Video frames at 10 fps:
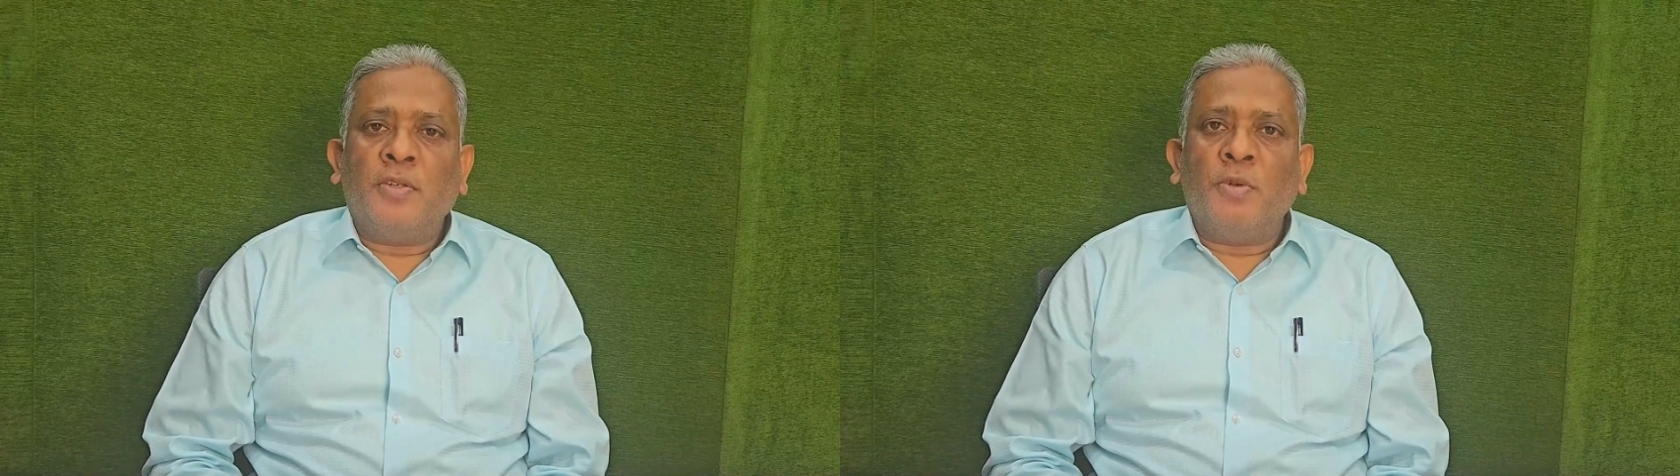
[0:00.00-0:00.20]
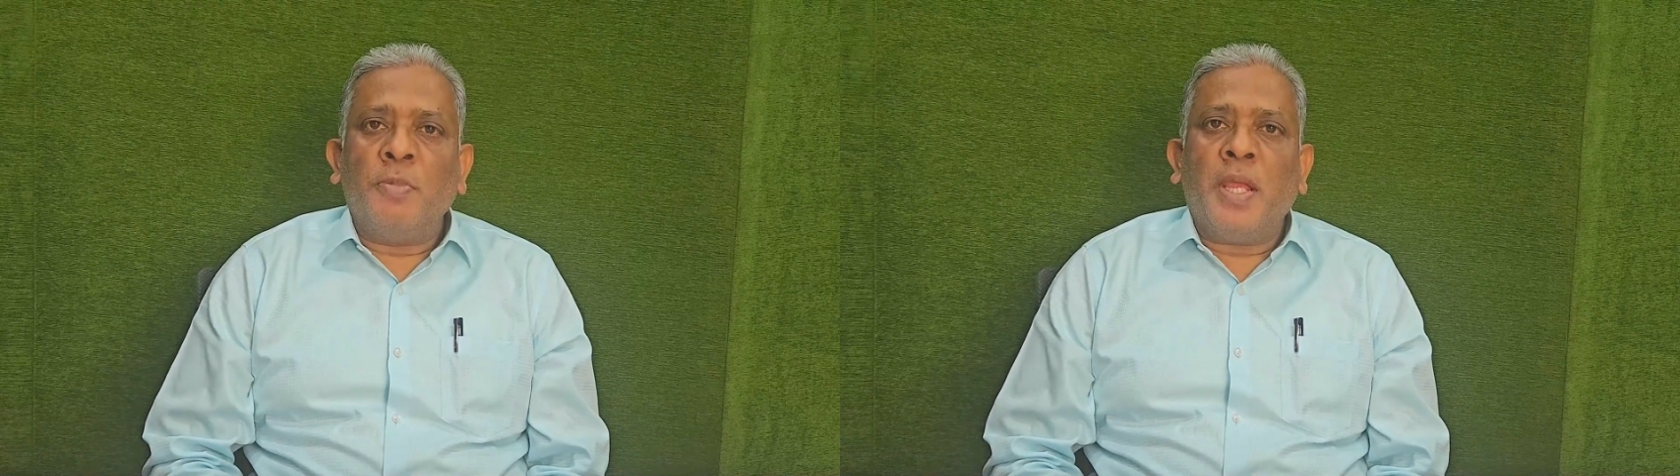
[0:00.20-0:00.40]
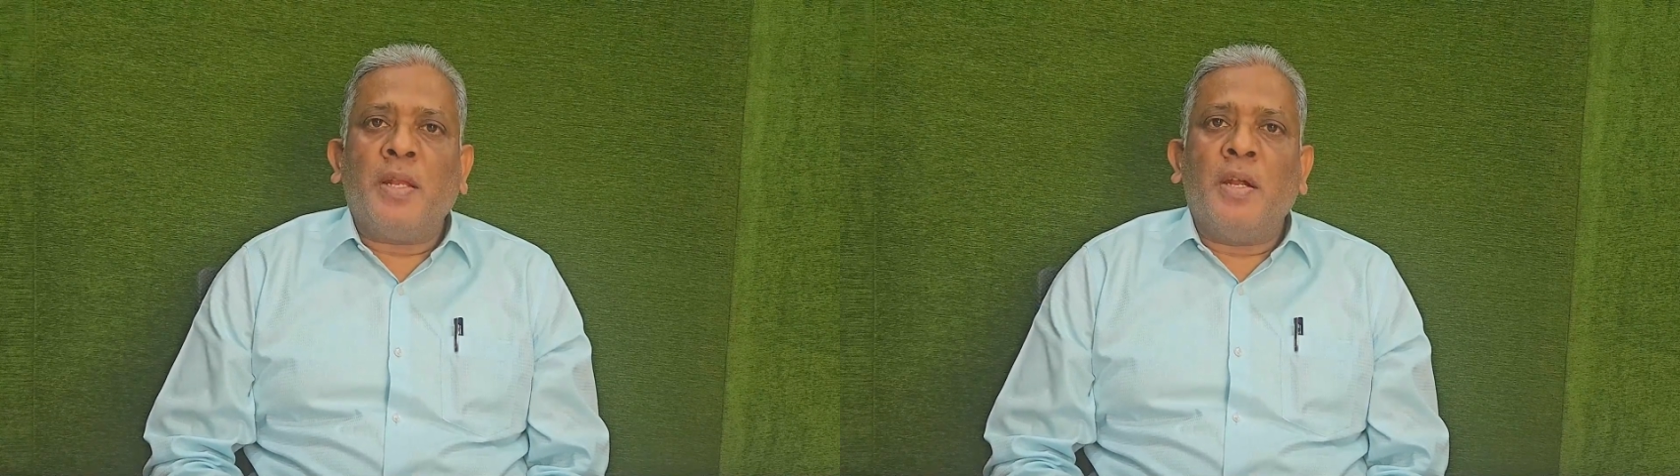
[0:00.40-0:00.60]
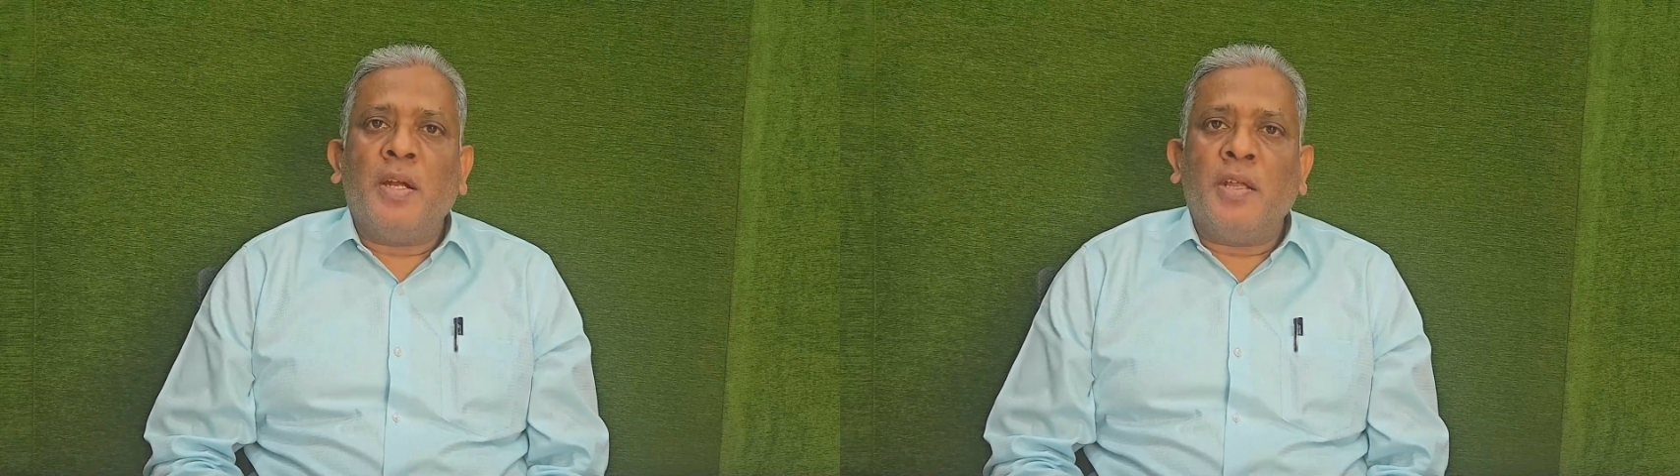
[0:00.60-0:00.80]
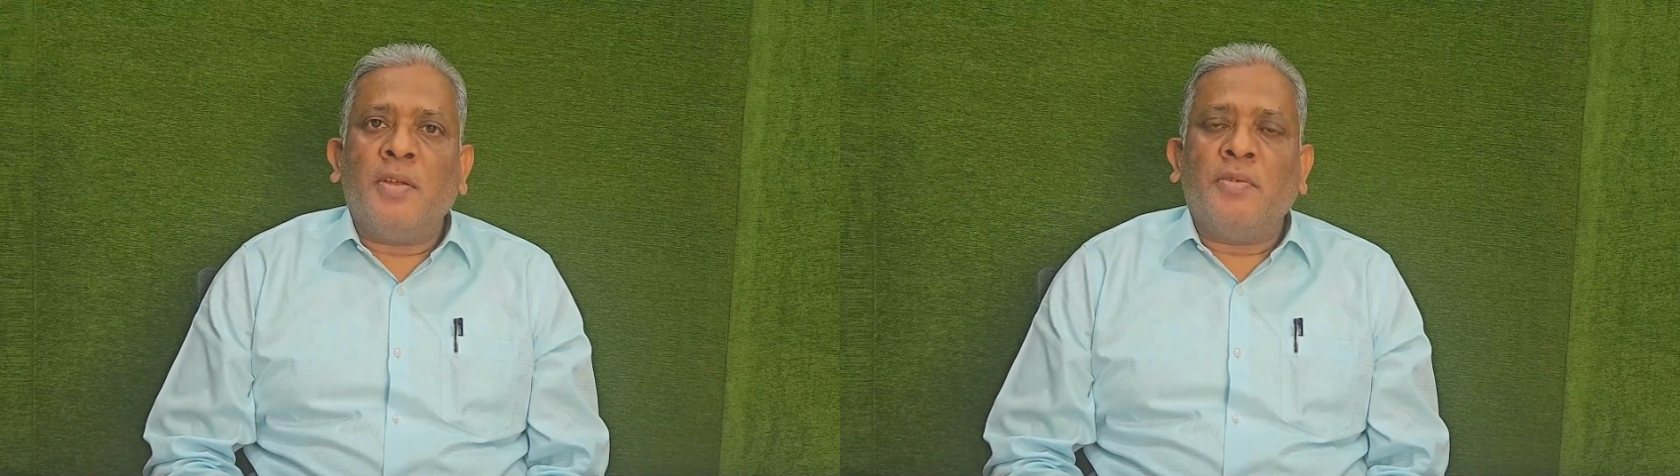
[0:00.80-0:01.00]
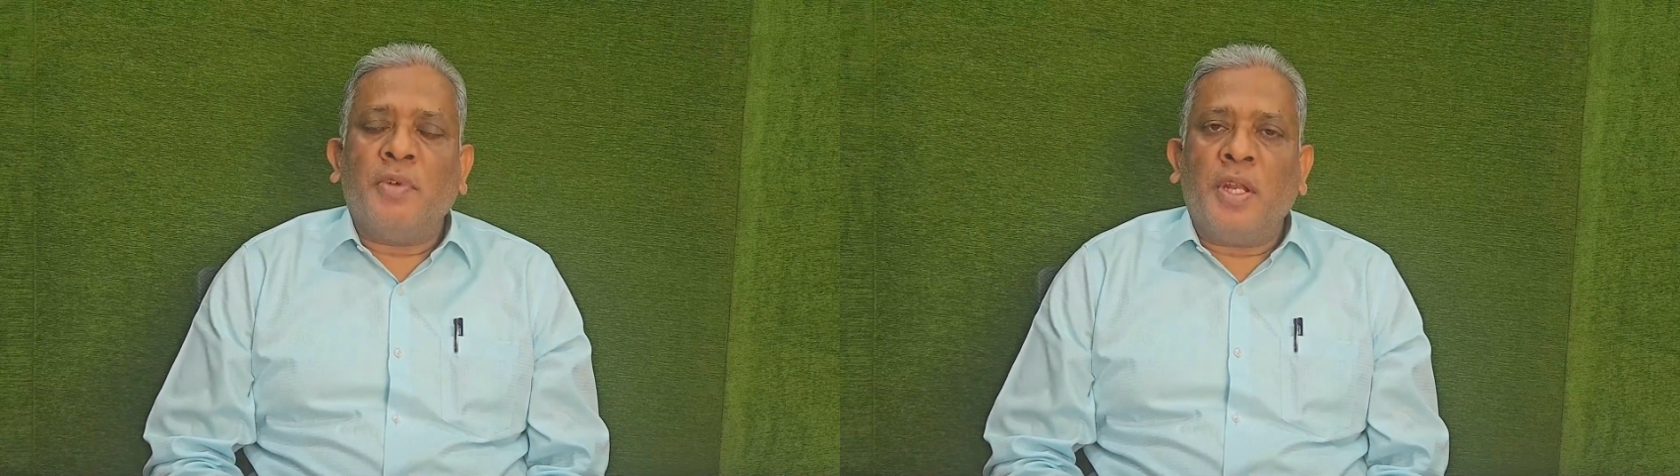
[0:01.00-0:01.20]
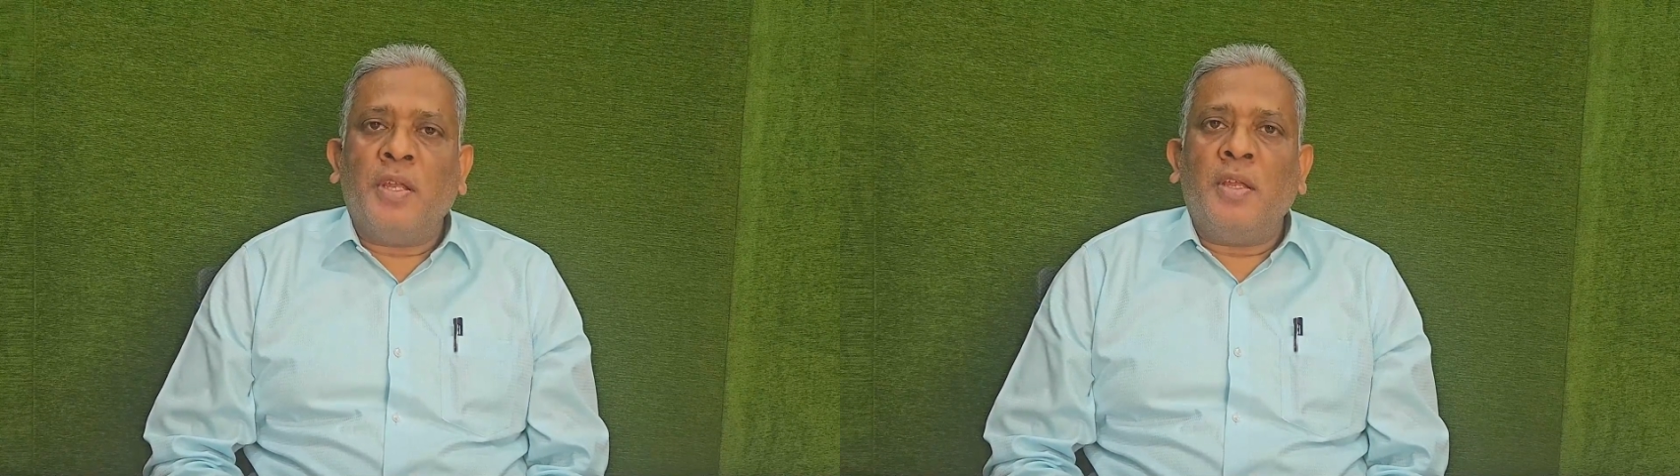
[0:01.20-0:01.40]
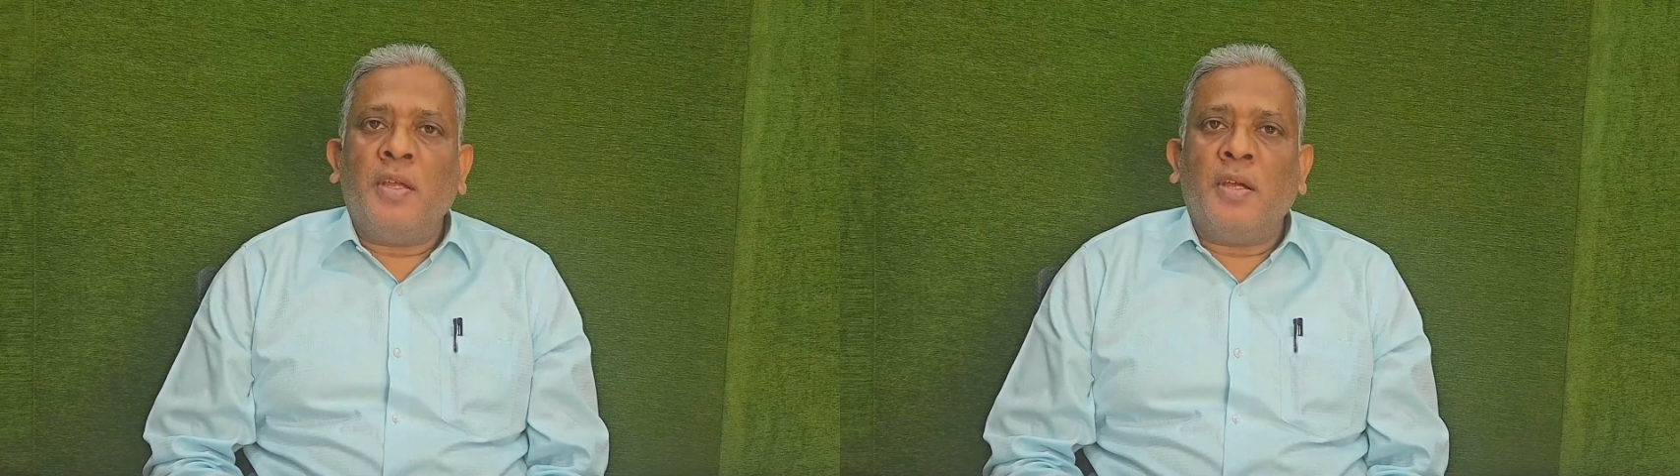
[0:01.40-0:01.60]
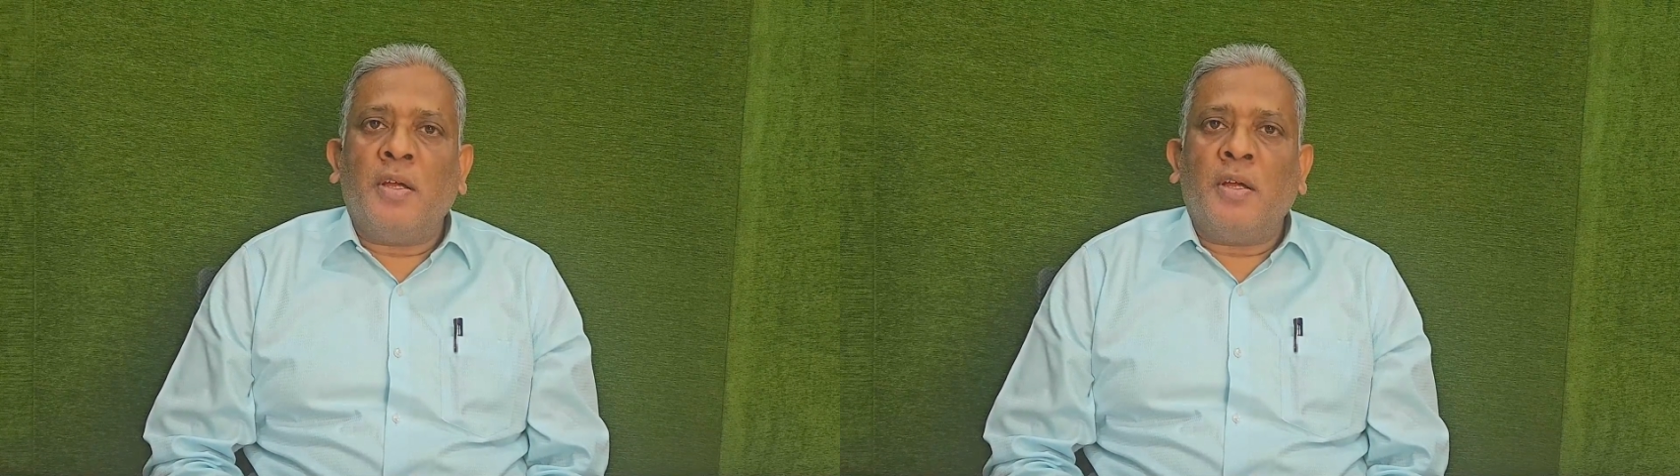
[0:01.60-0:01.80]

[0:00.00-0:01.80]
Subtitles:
to make learning very